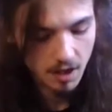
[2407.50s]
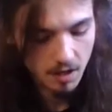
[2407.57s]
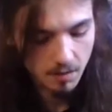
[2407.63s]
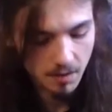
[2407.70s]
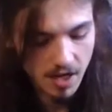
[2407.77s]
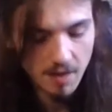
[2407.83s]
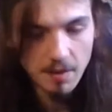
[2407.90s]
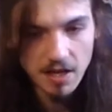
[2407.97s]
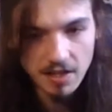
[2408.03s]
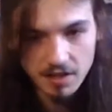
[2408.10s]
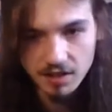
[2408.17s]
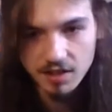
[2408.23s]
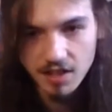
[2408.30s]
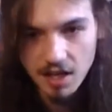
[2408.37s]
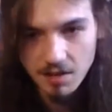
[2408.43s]
But yeah, basically
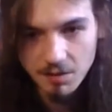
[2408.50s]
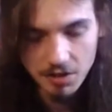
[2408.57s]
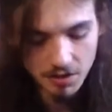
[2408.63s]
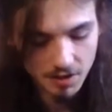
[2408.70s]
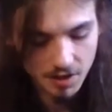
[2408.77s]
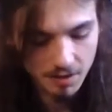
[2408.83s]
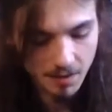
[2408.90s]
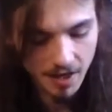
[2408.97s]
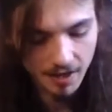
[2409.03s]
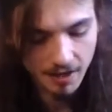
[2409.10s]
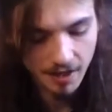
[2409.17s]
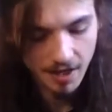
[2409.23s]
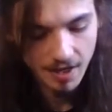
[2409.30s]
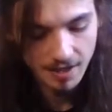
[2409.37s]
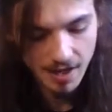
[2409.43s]
the same tuner as mine.
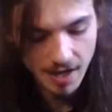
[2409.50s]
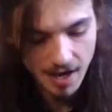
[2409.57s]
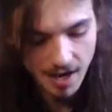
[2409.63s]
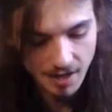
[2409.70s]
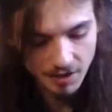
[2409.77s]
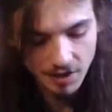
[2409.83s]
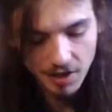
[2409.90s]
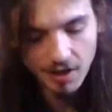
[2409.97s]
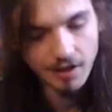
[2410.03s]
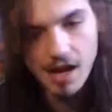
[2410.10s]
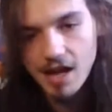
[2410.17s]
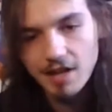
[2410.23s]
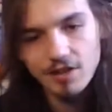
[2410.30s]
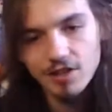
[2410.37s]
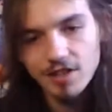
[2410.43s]
Yeah, you know,
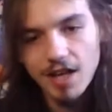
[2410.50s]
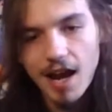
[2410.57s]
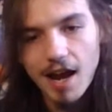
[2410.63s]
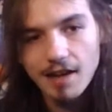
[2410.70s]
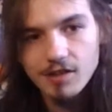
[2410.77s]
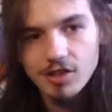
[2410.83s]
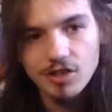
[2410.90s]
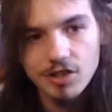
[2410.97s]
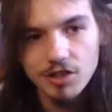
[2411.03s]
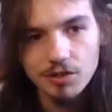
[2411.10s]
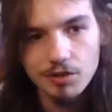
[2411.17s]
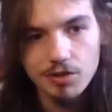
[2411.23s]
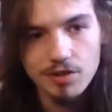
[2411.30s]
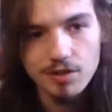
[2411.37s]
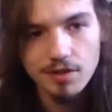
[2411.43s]
I just
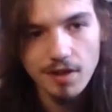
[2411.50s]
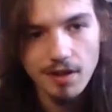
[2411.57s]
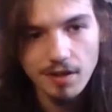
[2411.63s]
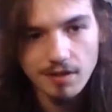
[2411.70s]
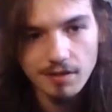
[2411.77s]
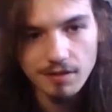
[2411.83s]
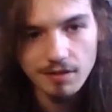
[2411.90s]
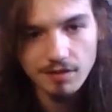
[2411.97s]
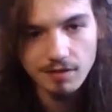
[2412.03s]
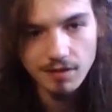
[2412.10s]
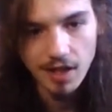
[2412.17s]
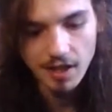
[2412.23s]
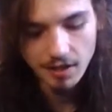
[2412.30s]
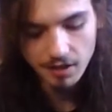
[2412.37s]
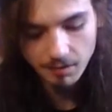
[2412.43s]
use
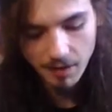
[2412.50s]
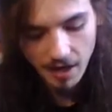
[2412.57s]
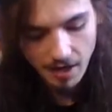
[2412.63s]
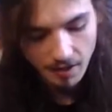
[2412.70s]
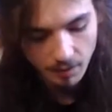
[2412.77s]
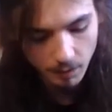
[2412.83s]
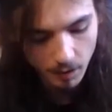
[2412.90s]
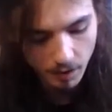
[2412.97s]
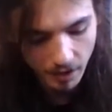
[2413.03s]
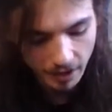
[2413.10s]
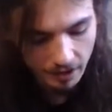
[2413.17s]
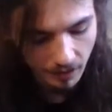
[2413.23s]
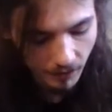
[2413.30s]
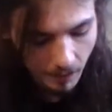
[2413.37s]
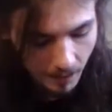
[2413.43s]
like like
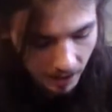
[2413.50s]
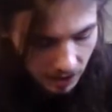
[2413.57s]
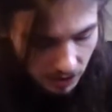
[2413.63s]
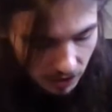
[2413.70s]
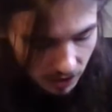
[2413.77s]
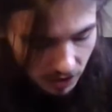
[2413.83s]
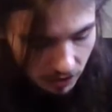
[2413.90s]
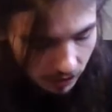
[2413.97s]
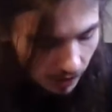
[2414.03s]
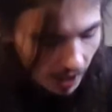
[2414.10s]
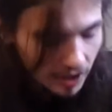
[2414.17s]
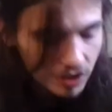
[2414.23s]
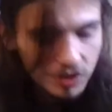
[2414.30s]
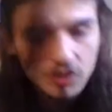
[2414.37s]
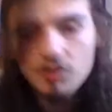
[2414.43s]
if I'm gonna use a tuner, I
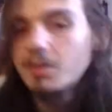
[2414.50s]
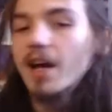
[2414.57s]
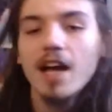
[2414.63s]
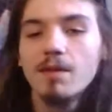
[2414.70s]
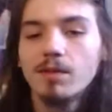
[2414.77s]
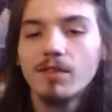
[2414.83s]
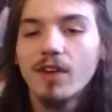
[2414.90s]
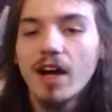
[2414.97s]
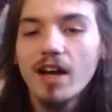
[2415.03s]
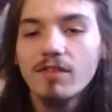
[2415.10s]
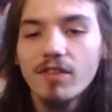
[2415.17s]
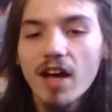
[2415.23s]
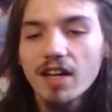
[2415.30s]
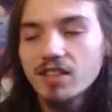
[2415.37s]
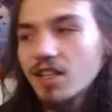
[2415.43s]
just use my Amplify
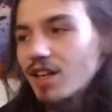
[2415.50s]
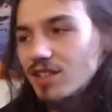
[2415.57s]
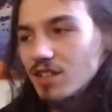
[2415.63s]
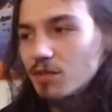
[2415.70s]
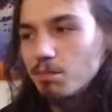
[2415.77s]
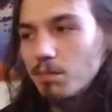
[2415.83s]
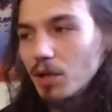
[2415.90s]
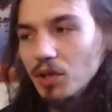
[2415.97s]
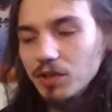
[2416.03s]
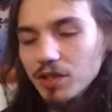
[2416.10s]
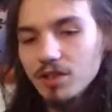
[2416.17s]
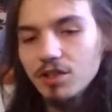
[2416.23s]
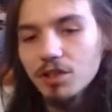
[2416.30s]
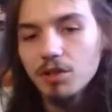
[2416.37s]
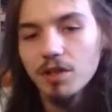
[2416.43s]
FX as its
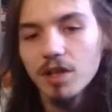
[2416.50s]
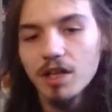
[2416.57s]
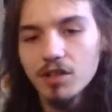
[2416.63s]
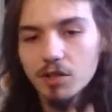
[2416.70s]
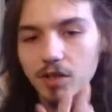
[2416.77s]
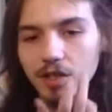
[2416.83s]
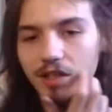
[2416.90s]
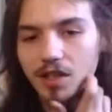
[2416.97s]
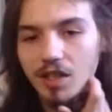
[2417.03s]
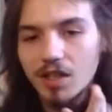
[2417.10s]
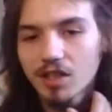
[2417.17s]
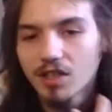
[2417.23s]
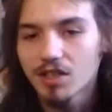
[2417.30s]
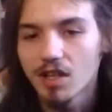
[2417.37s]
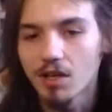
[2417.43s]
built-in tuner into it.
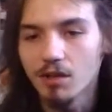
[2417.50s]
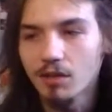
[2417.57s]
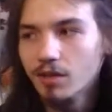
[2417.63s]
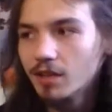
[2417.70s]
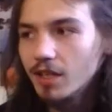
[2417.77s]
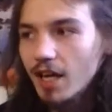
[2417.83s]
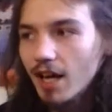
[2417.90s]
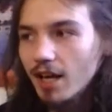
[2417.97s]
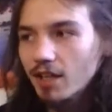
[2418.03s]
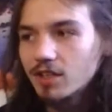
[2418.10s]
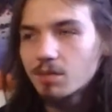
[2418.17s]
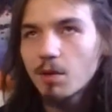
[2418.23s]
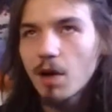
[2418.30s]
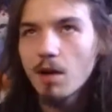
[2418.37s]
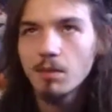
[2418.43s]
So, and it's
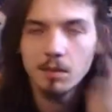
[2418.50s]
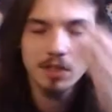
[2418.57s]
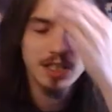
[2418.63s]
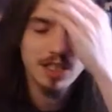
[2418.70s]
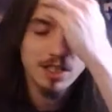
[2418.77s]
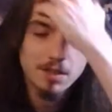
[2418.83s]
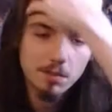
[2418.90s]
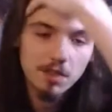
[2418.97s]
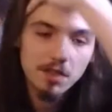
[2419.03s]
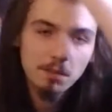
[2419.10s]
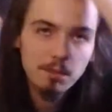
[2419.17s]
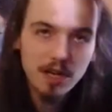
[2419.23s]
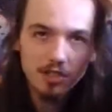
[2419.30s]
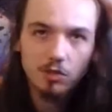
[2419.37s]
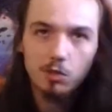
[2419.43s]
the
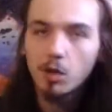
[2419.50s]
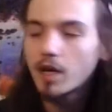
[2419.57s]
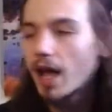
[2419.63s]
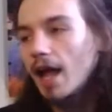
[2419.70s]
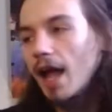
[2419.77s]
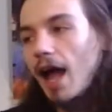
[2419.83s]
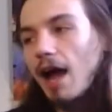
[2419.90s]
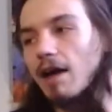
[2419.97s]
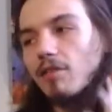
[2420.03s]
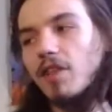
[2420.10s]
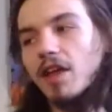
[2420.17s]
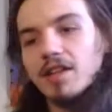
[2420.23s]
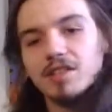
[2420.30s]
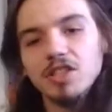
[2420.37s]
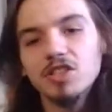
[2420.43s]
best one I have
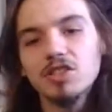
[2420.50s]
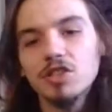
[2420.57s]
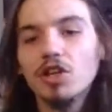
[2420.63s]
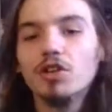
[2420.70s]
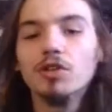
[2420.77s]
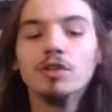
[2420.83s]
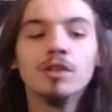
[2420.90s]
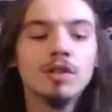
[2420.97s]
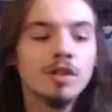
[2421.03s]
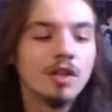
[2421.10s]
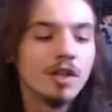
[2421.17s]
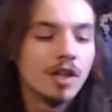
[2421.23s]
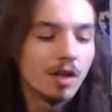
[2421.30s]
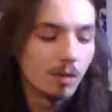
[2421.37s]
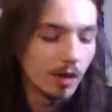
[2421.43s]
that's external,
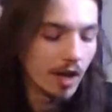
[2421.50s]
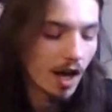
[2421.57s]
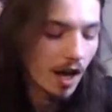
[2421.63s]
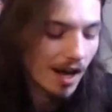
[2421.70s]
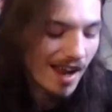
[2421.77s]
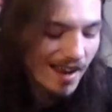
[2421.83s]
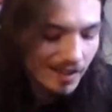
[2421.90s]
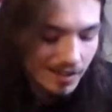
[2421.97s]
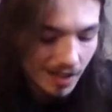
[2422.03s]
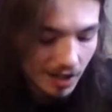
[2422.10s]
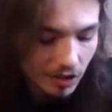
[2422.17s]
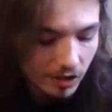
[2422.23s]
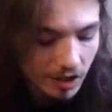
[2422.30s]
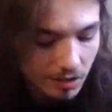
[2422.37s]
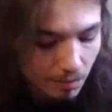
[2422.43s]
whatnot, and
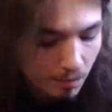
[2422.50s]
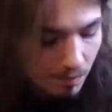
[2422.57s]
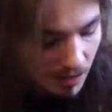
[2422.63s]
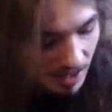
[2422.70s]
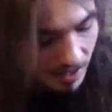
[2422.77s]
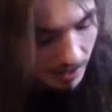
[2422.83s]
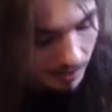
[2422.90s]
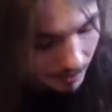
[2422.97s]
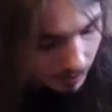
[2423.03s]
it's big,